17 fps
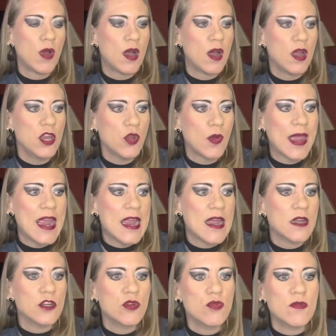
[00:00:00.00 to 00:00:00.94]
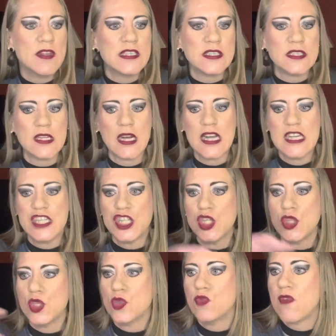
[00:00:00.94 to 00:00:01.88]
uh, you can't do this unless
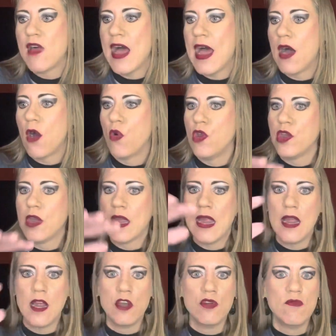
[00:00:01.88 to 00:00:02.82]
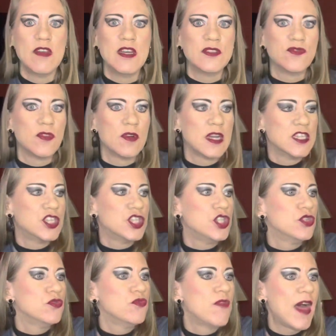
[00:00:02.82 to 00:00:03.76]
you do that, or you can't do this unless
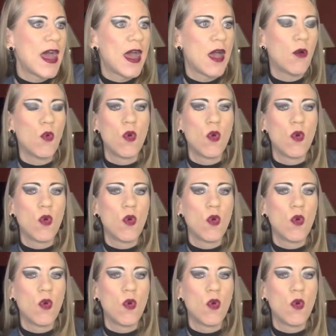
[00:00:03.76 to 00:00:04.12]
you do that,